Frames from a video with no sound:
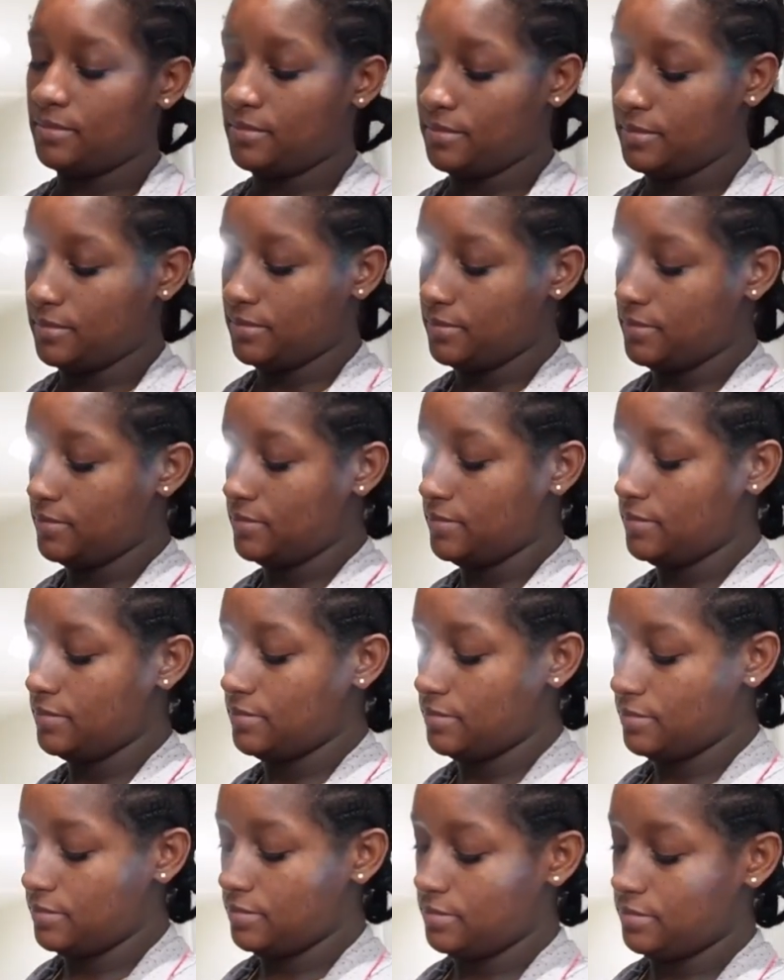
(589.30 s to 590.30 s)

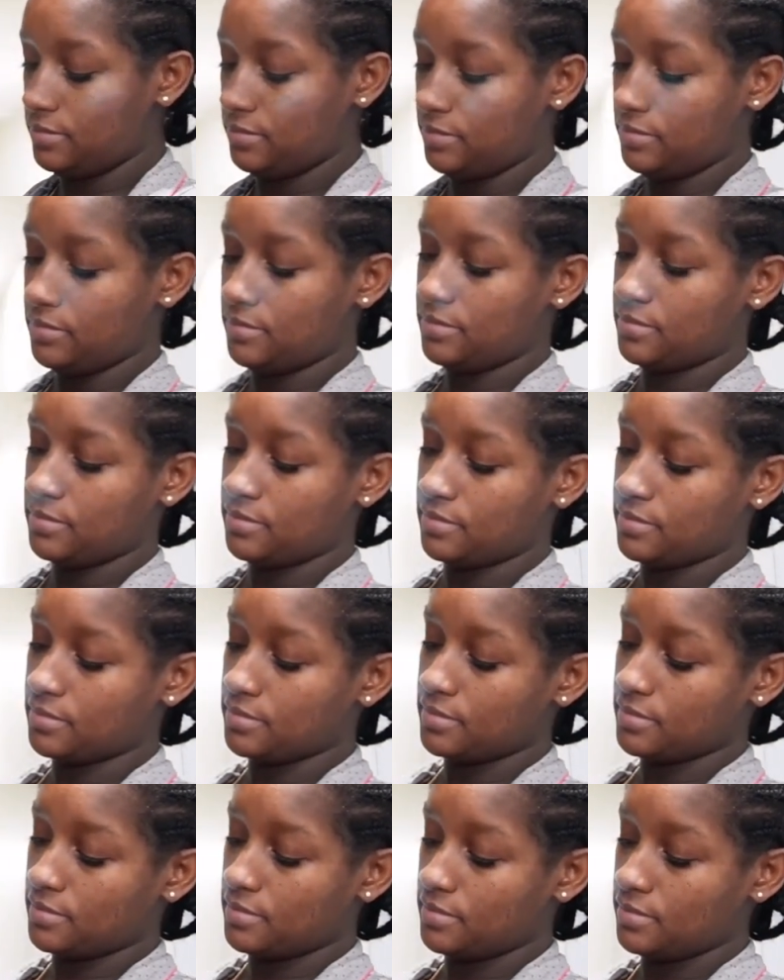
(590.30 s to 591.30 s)

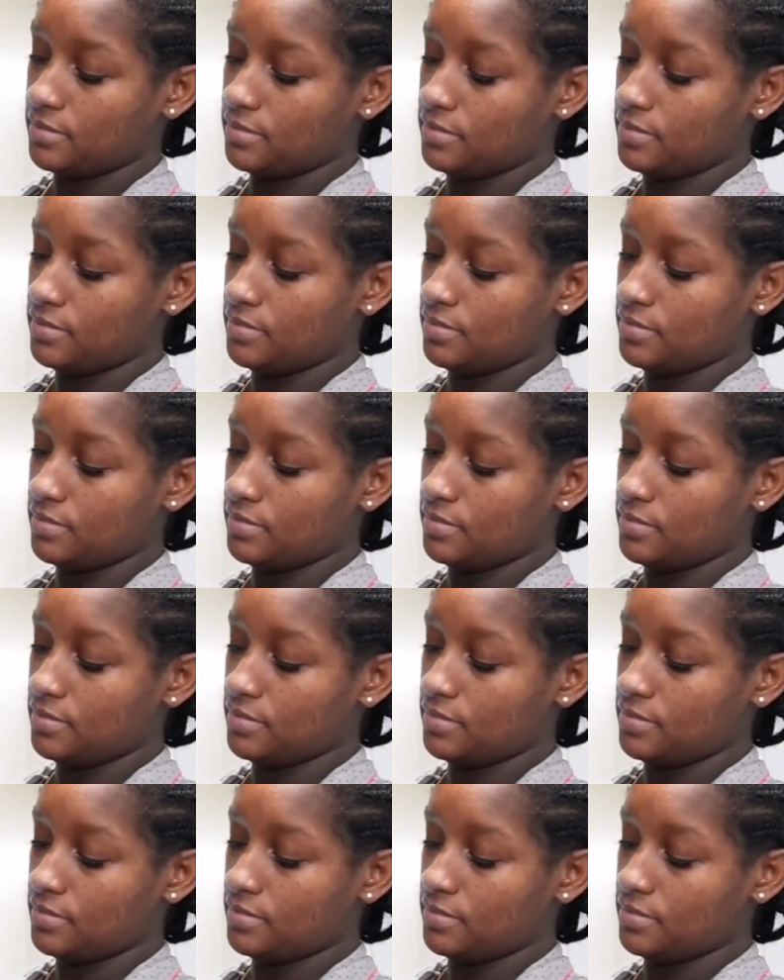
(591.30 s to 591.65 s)
[no speech]